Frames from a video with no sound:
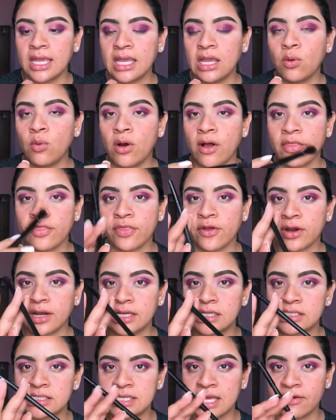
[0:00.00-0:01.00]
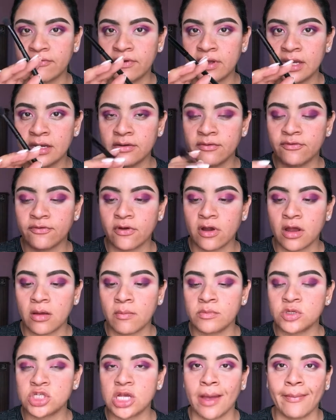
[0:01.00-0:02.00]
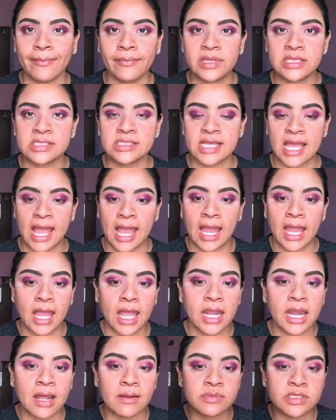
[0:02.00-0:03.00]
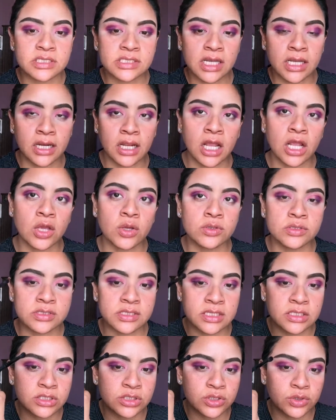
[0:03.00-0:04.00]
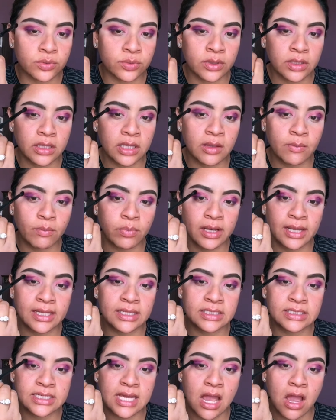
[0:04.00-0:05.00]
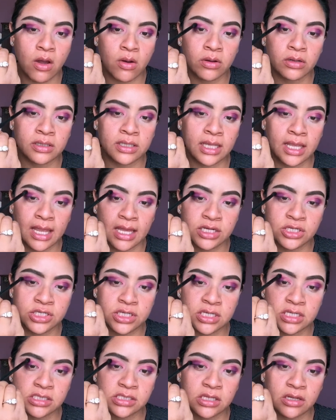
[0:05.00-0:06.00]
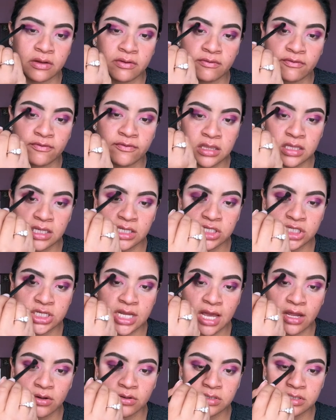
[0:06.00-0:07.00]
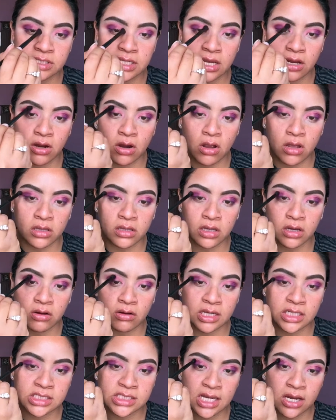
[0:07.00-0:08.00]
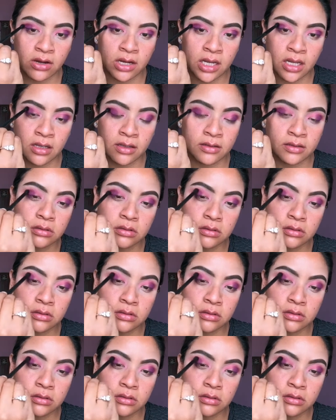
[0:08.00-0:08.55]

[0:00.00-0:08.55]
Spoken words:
E137 from SHOPMISSA, and I'm just gonna use this to really blend out the edges of these shadows here on the crease area.